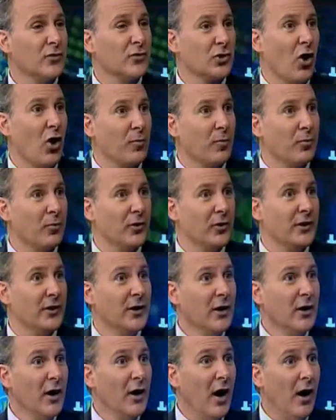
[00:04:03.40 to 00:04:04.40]

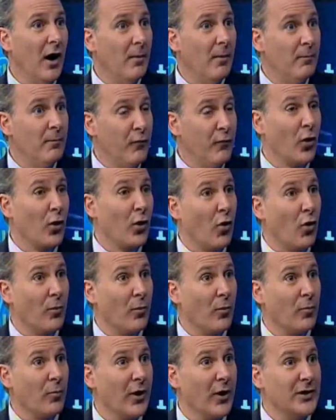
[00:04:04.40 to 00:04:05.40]
sharply for
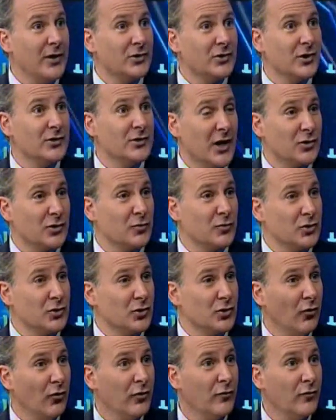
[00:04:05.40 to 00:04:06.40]
corporations as a
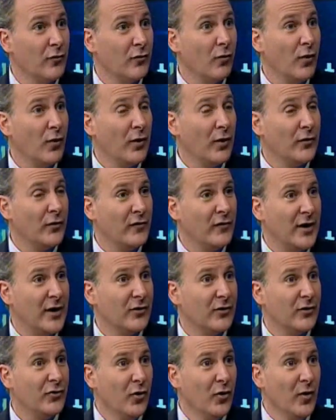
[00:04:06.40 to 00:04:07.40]
result of what the
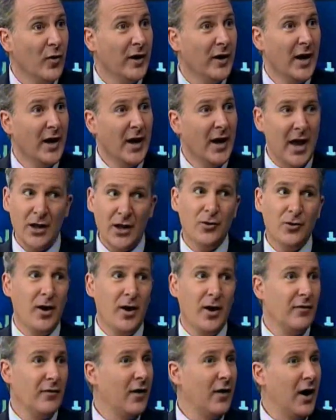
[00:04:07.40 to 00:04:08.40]
Fed is doing,
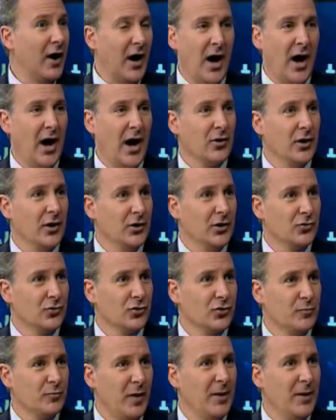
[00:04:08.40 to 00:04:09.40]
and you have higher
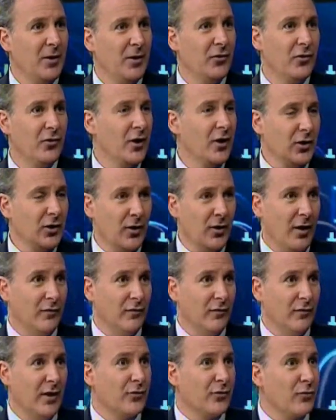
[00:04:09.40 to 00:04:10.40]
interest payments,
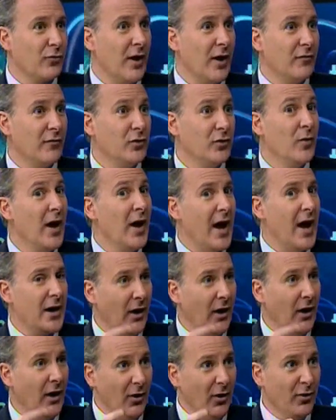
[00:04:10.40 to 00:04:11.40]
you have less revenue,
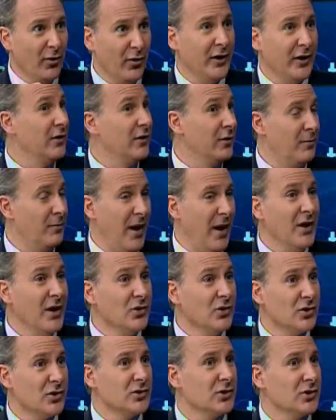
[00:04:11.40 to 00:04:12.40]
and another thing is
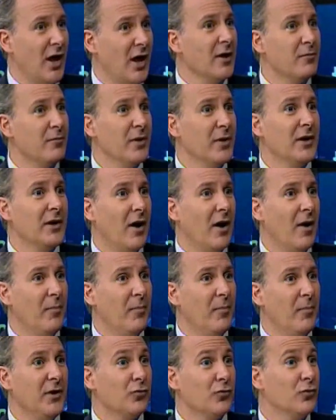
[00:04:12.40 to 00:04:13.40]
pensions. A lot of big
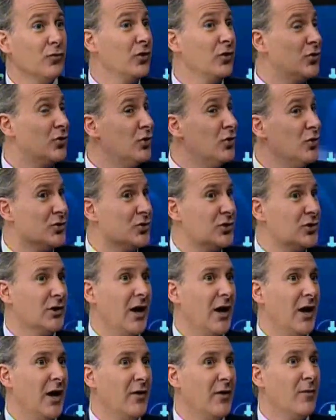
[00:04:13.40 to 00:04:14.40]
companies with this huge
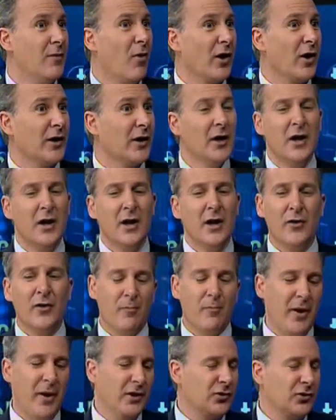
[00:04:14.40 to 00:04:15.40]
decline in the market,
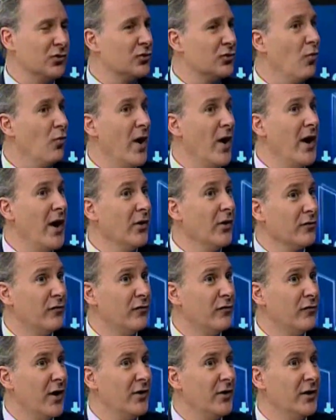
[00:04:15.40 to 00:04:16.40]
their pensions are way
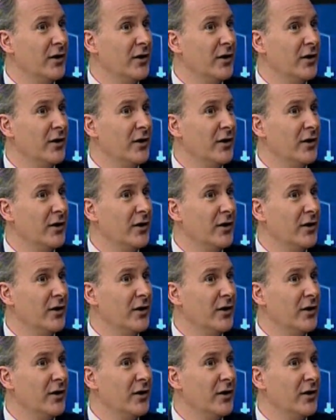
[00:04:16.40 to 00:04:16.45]
underfunded.